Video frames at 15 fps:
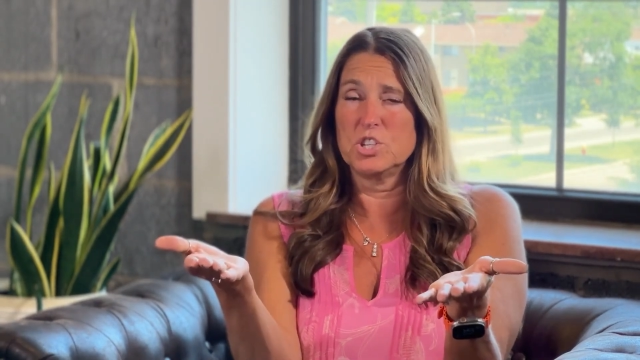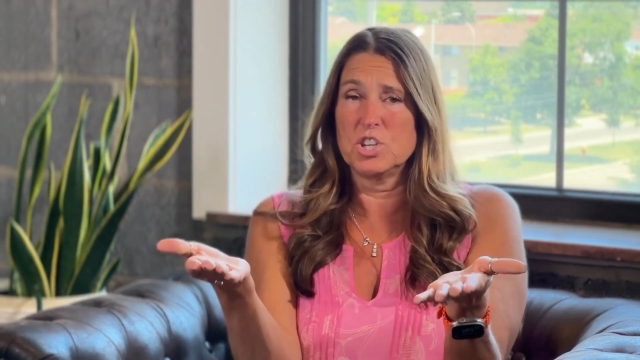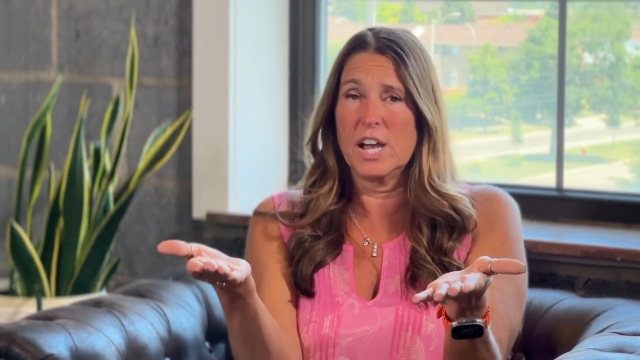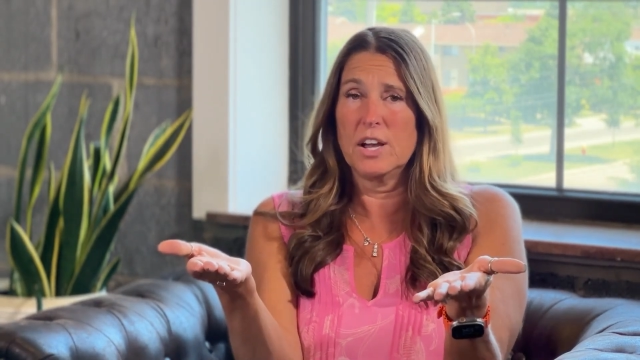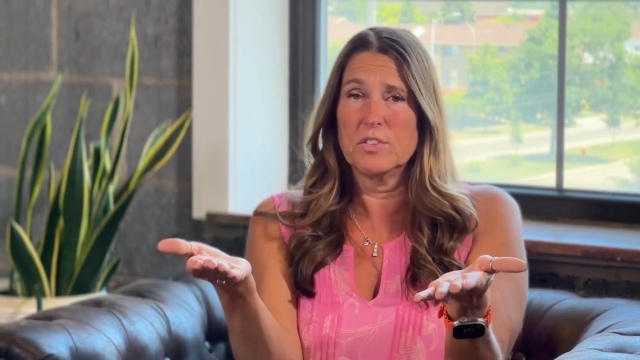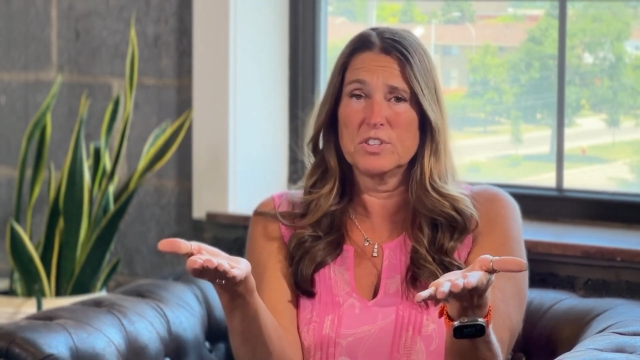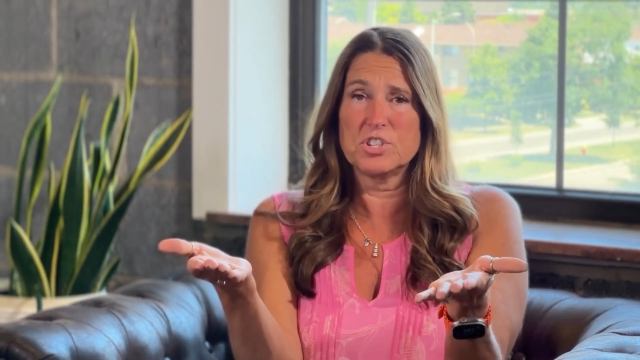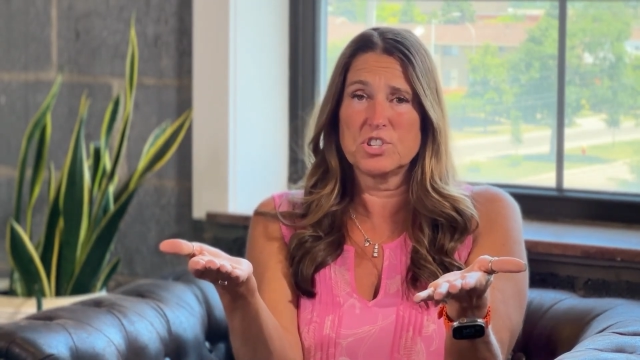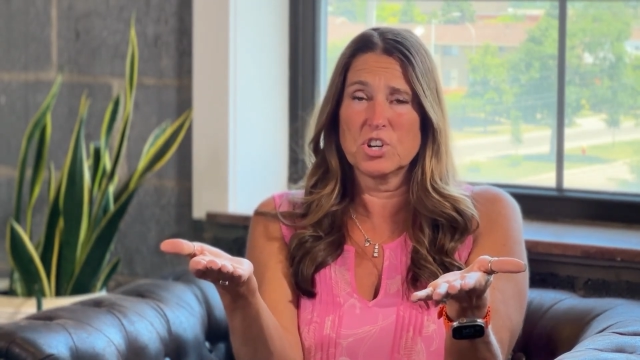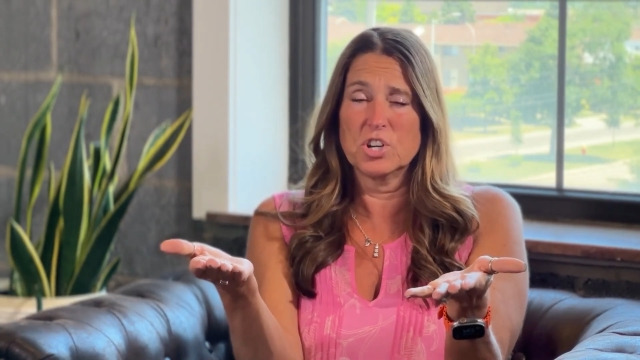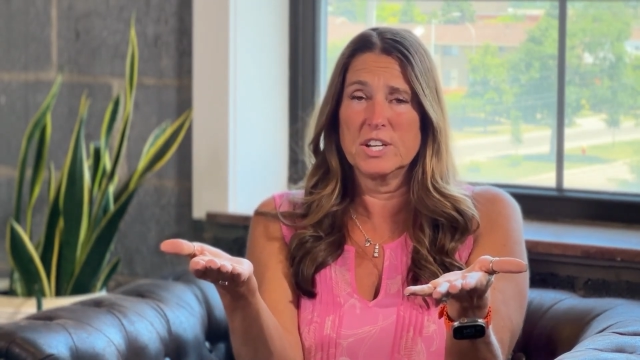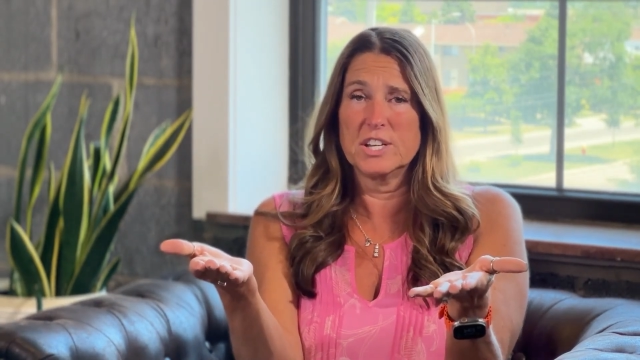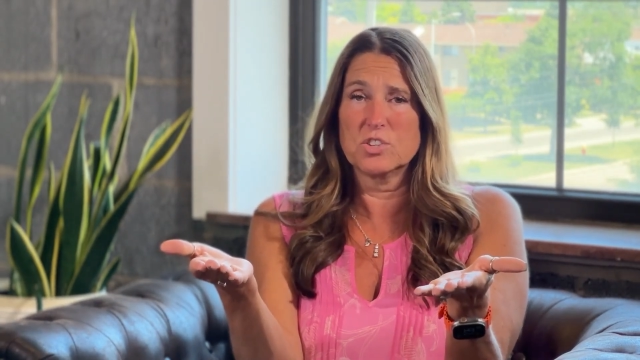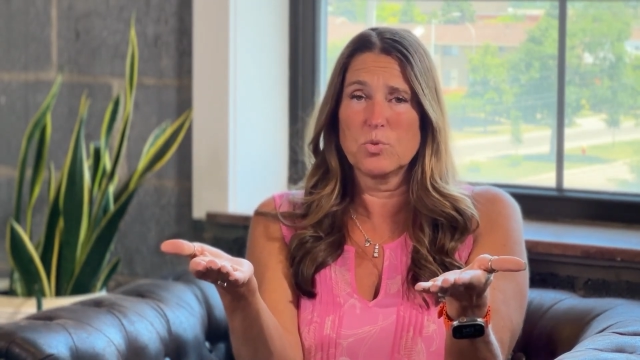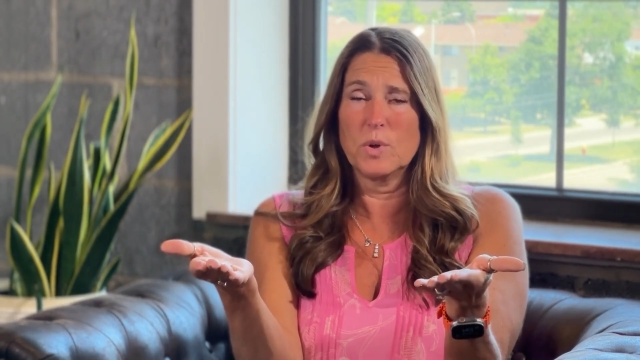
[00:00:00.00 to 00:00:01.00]
child is
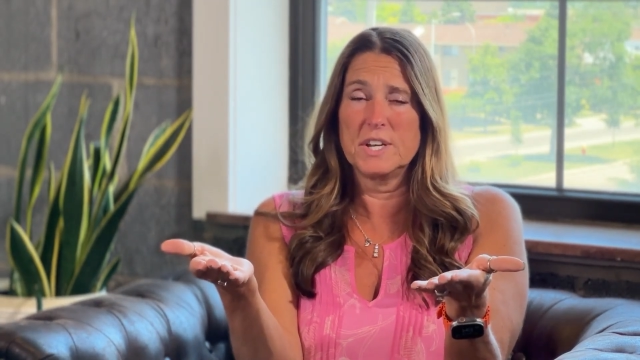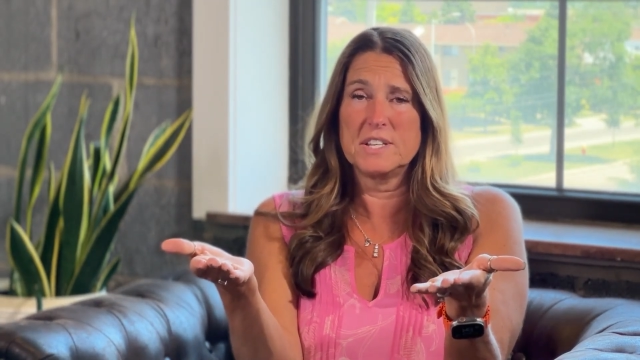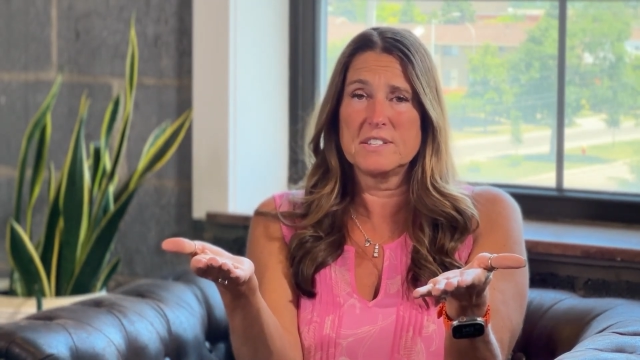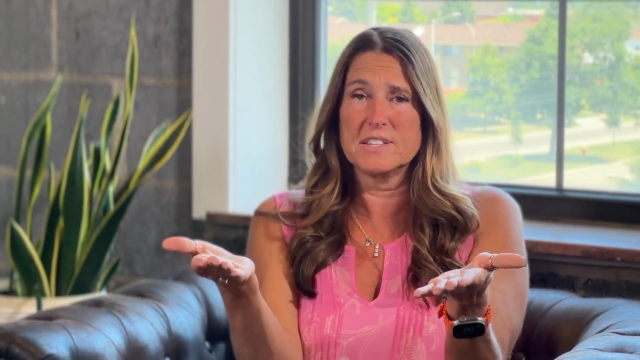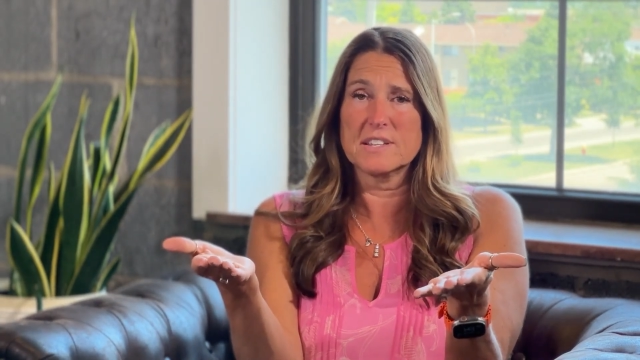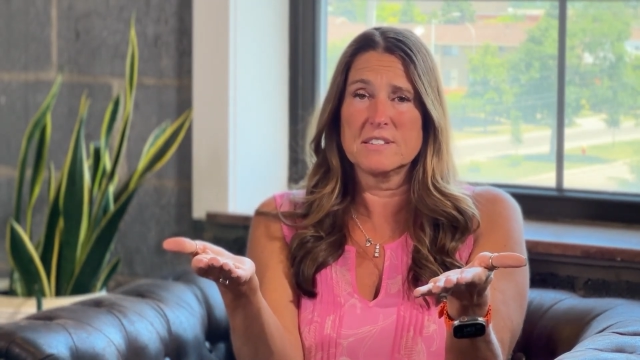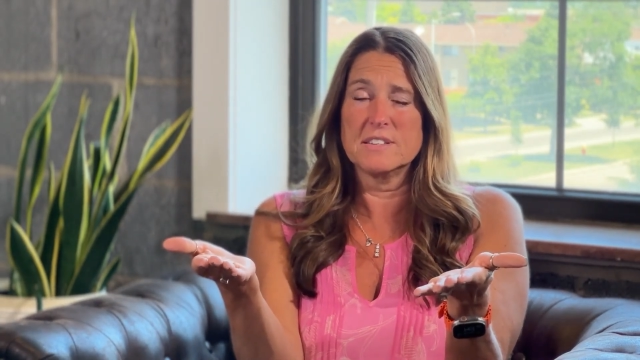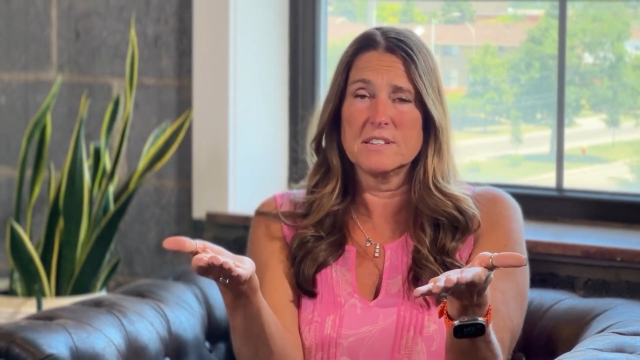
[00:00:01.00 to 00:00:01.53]
turning 26 in